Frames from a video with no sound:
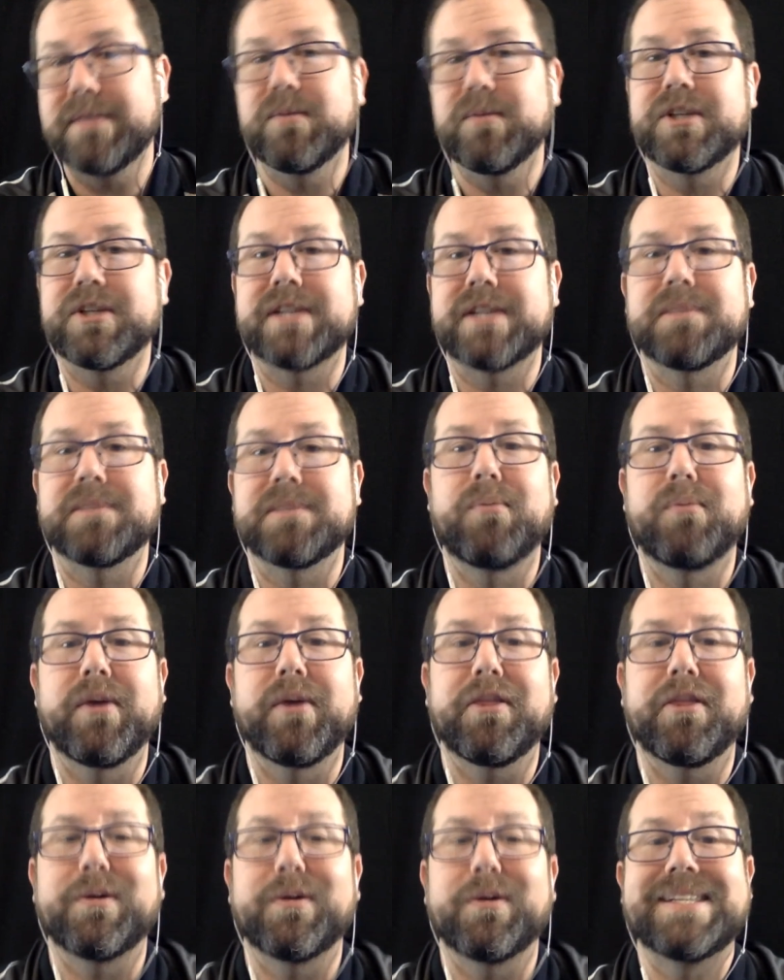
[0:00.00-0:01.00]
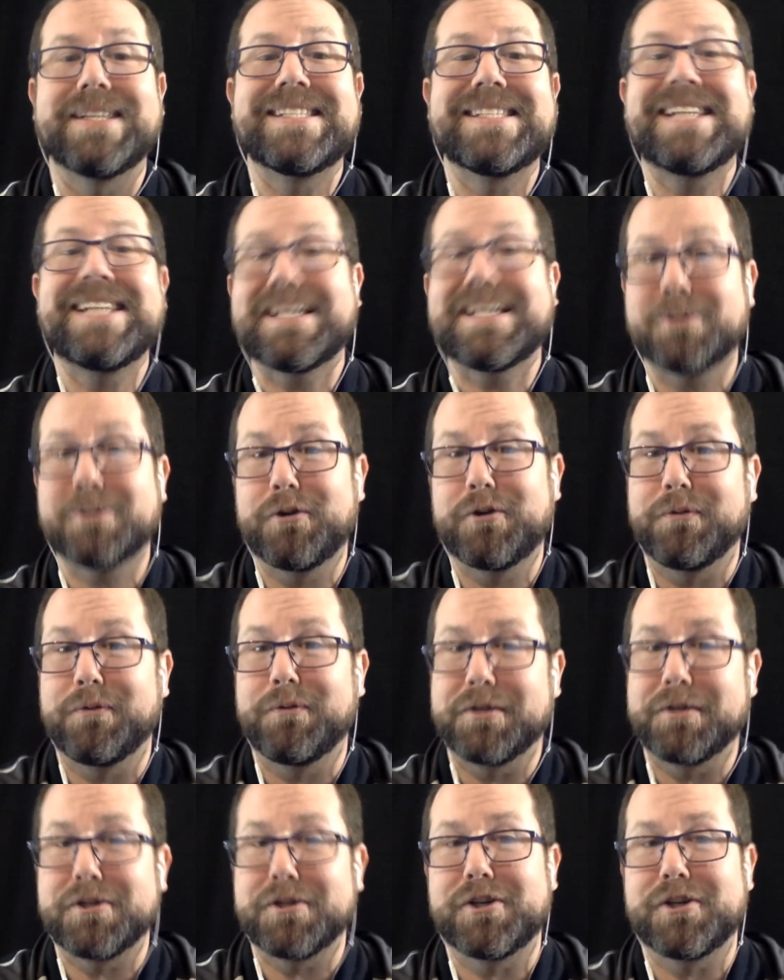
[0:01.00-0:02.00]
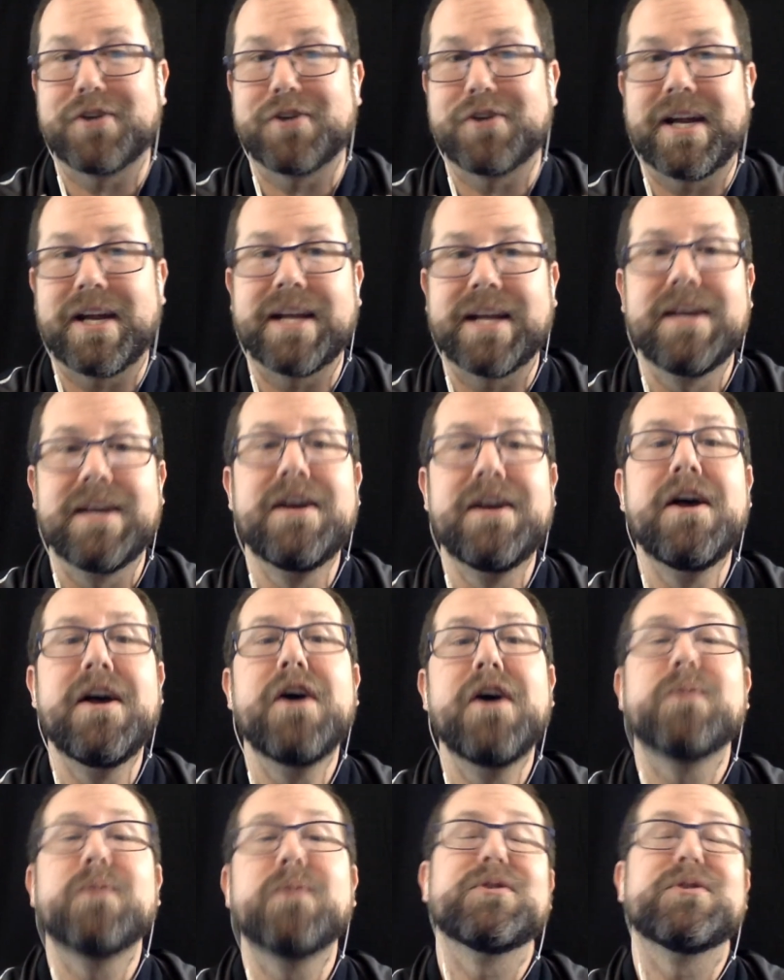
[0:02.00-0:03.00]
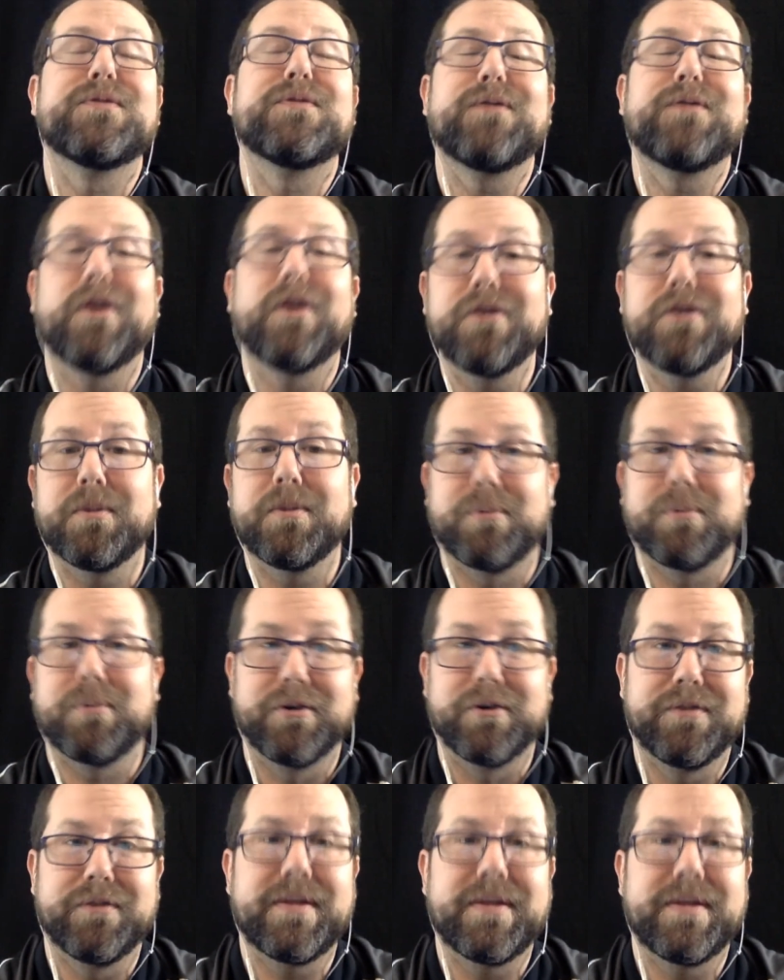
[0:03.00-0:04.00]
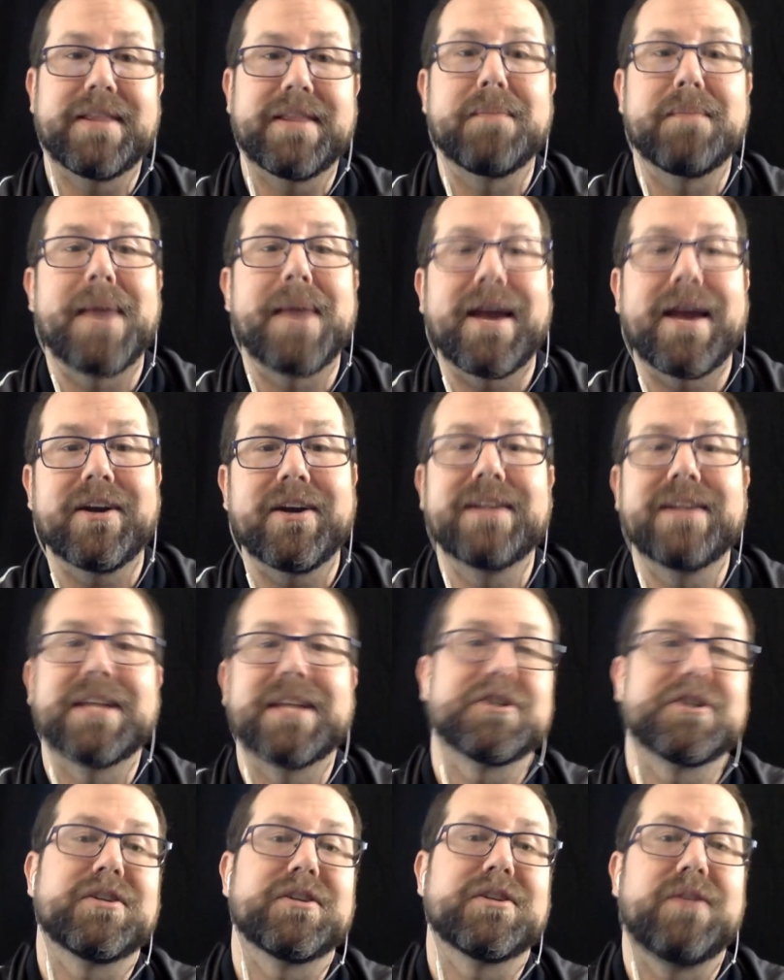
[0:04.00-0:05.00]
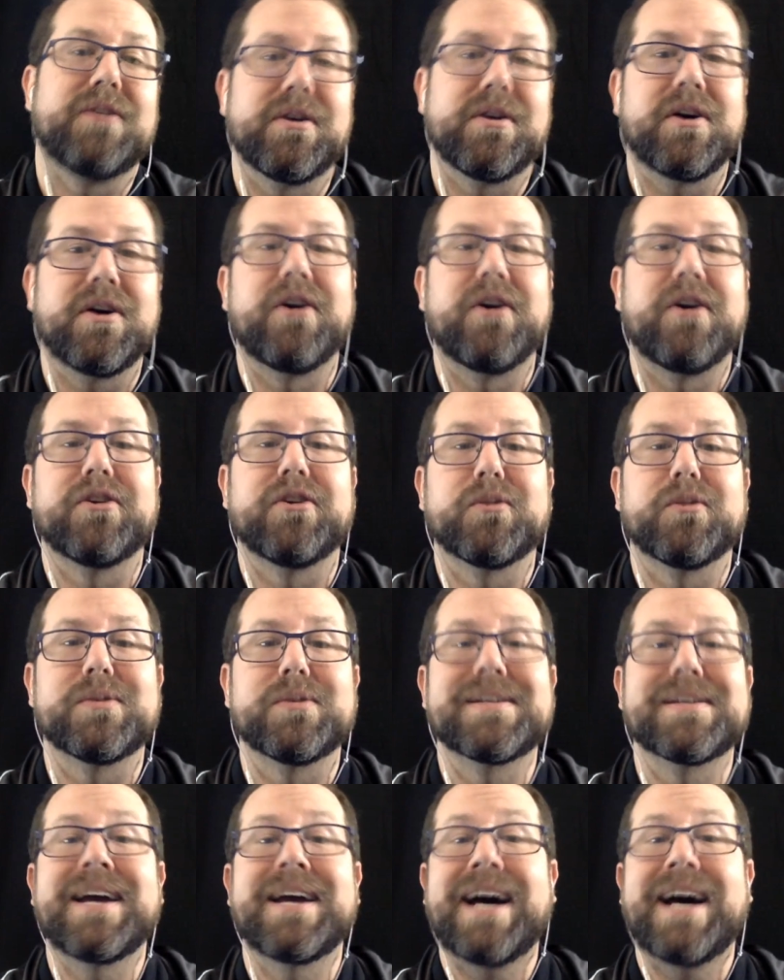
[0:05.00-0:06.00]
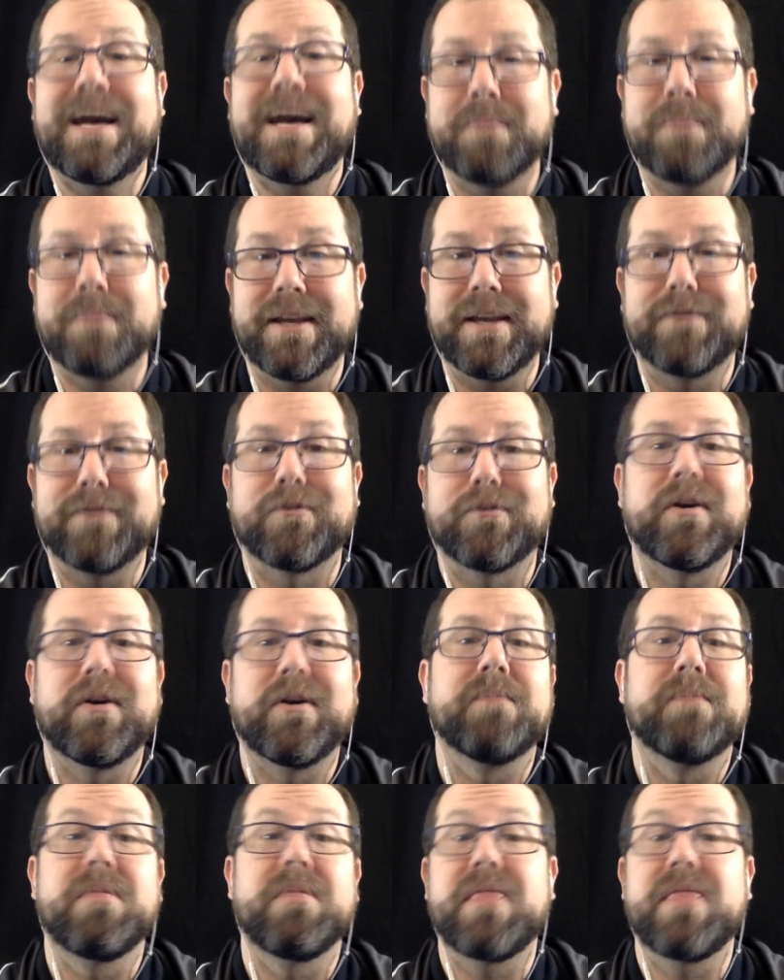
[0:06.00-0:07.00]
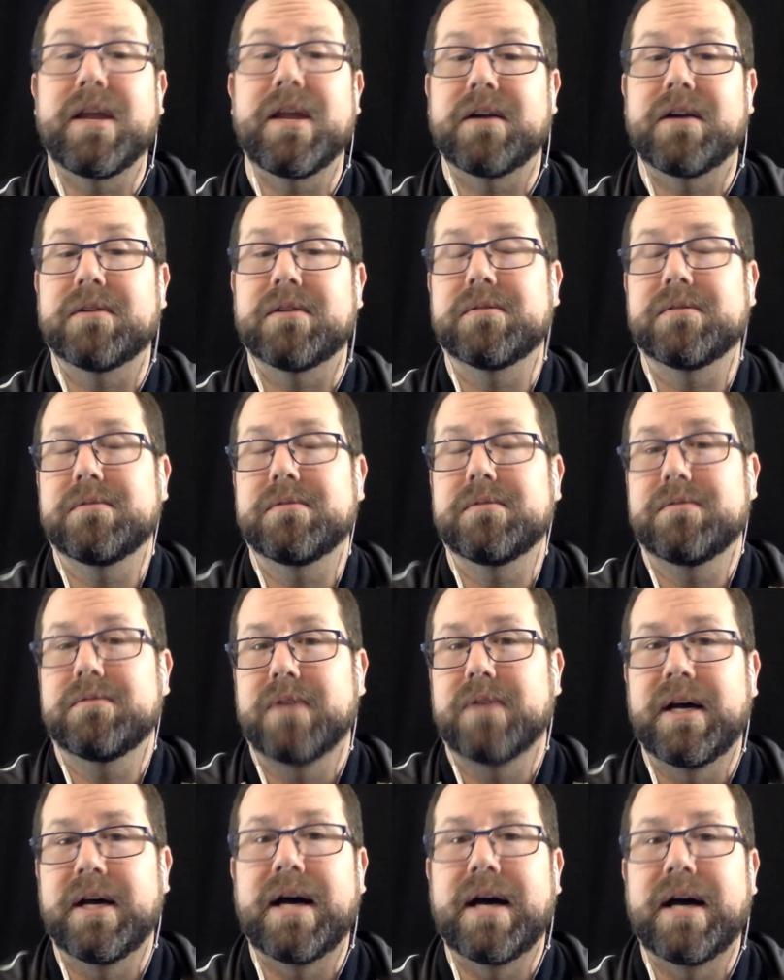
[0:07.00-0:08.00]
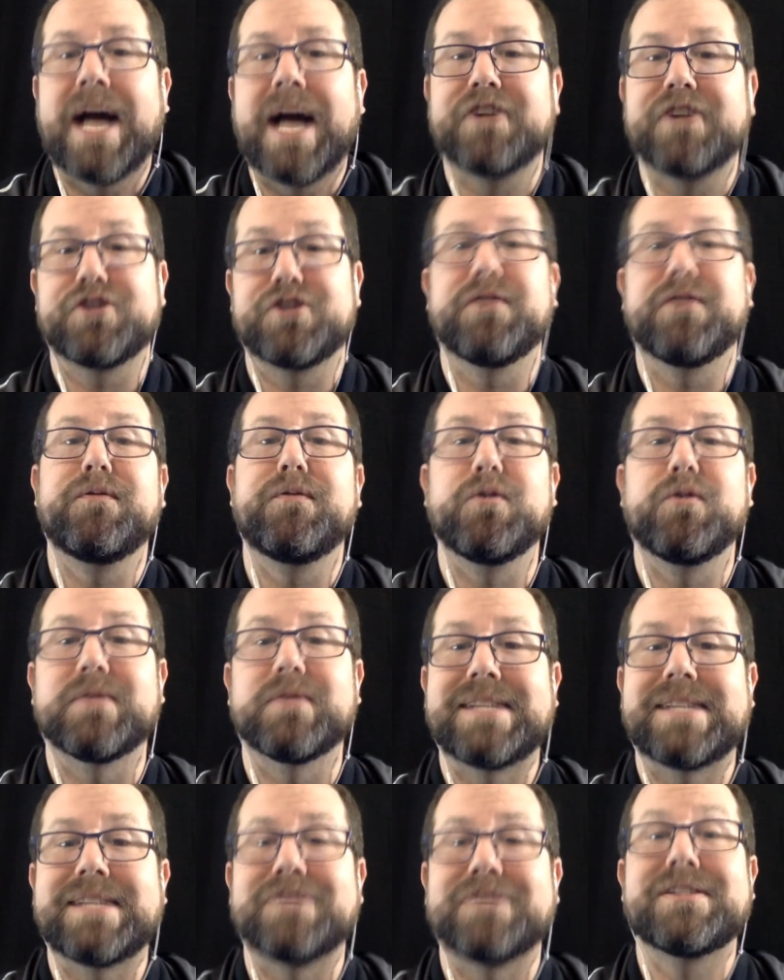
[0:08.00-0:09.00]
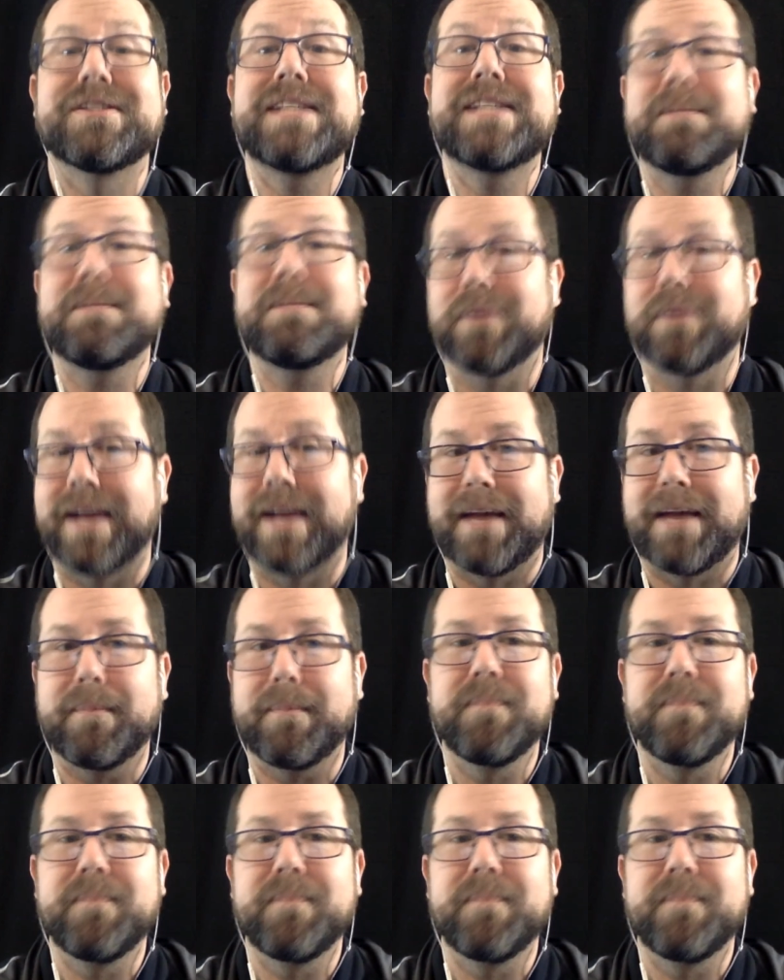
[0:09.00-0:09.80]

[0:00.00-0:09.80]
which has a 0.36 coefficient of drag, was further proof that the battery electric long hauler was copied from their hydrogen fuel cell sleeper cab.